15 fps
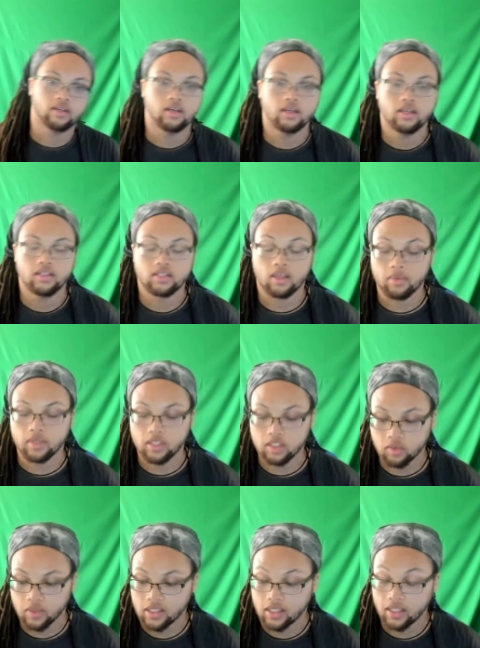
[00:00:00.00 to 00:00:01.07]
something just
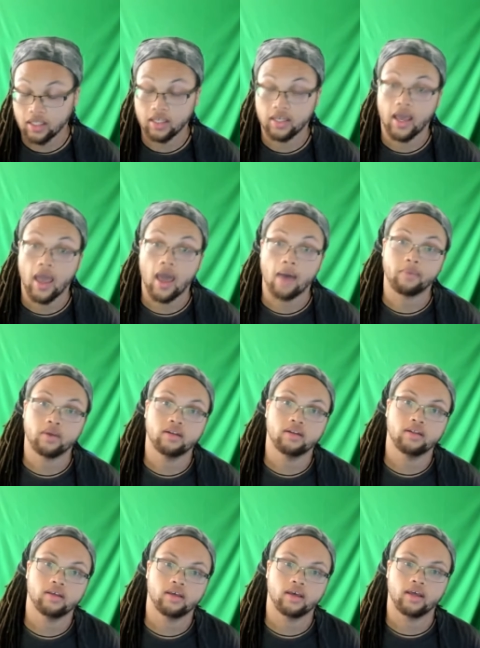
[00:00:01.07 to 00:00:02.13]
recently happened
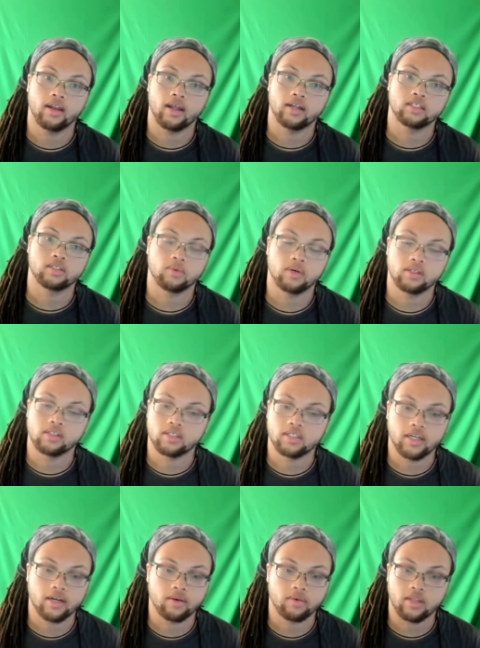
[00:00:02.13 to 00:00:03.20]
and I just wanted to
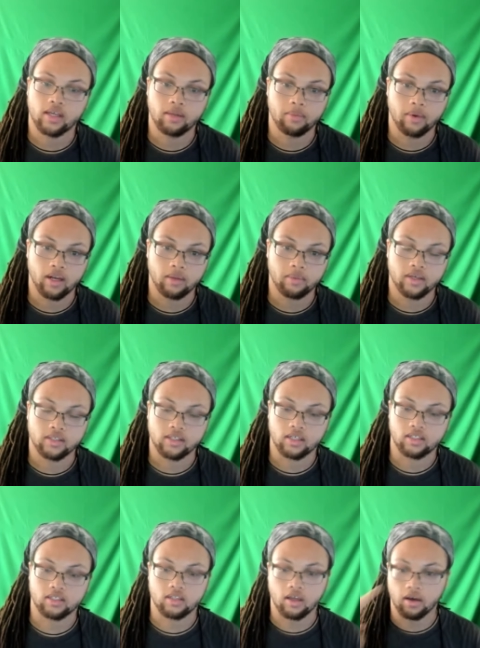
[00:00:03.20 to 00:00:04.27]
share with anybody because I
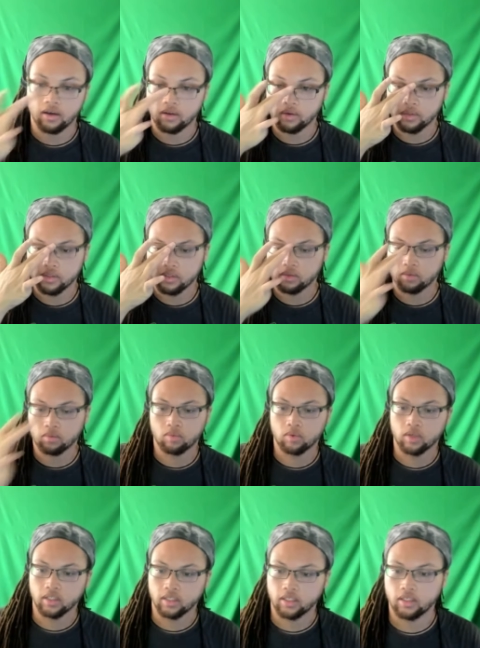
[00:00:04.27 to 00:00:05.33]
thought it was
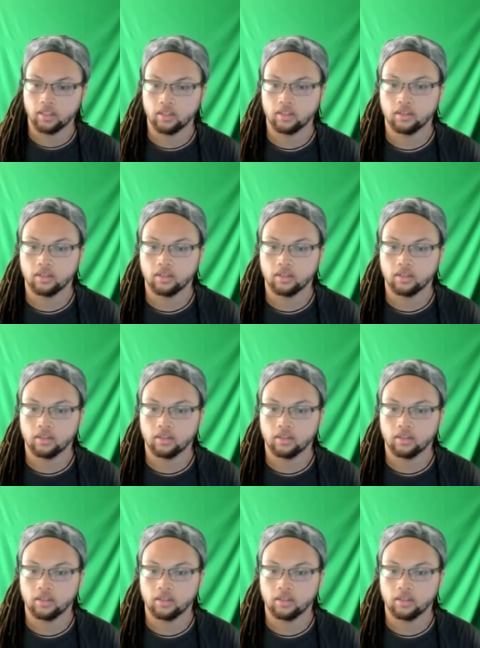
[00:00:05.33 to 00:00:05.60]
really